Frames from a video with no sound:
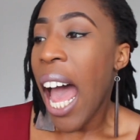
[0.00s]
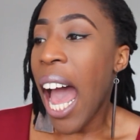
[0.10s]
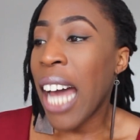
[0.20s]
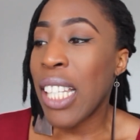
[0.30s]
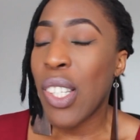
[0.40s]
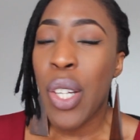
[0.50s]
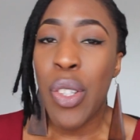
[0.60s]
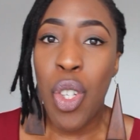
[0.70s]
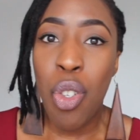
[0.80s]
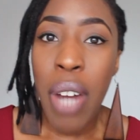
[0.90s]
and
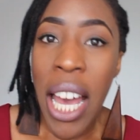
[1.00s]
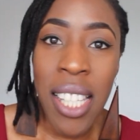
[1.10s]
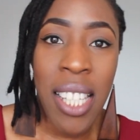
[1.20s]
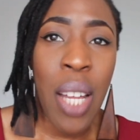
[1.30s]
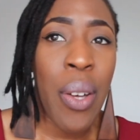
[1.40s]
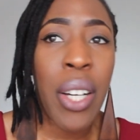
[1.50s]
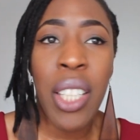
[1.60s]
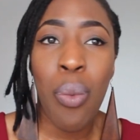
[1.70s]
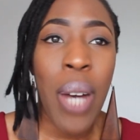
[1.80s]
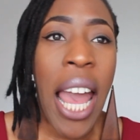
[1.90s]
the dresses they were going
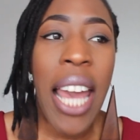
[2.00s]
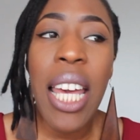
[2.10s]
to wear,